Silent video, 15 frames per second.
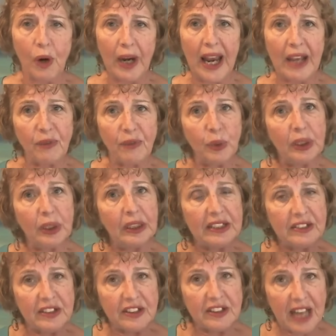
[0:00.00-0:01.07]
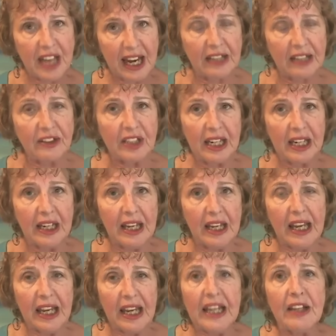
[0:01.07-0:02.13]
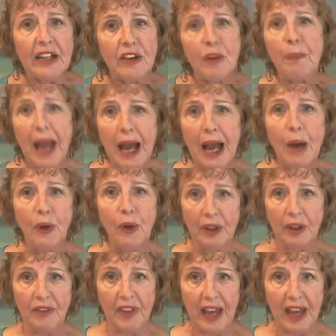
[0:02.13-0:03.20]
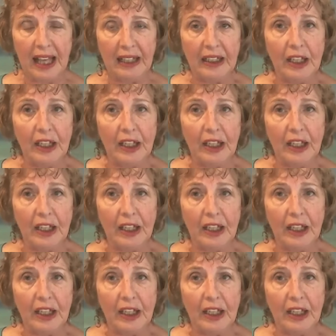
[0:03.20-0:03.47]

and really standing in the power of that.